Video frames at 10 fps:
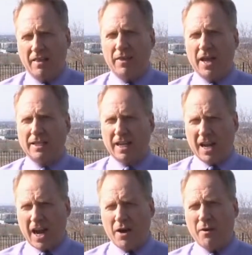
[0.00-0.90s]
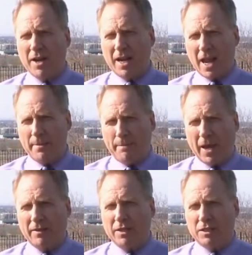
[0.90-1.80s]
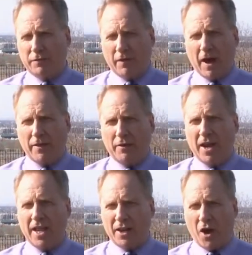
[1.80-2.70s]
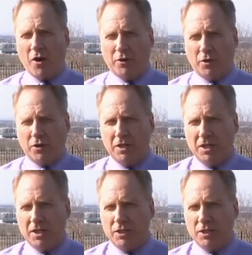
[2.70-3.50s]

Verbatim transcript: that Aaron and Bella's father and uncle